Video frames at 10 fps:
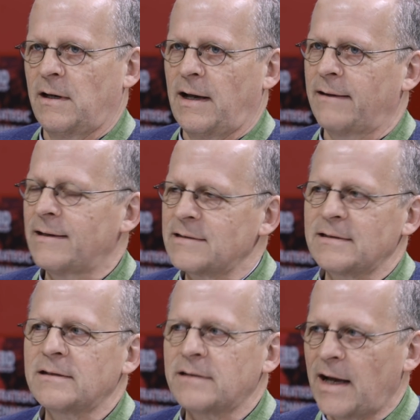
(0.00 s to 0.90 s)
Yeah. And this is
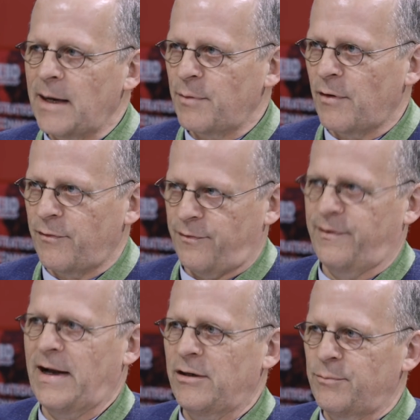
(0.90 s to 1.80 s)
the type of
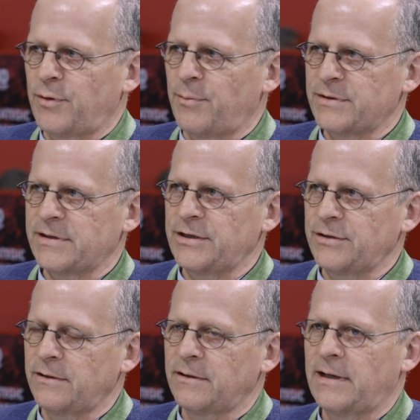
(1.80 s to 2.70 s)
value
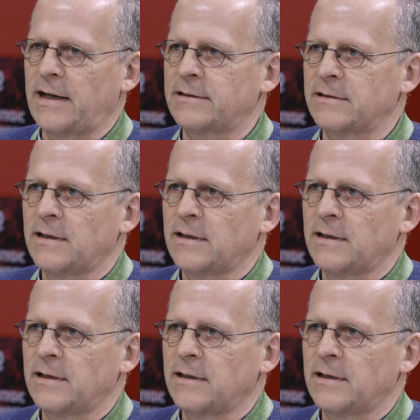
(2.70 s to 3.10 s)
proposition that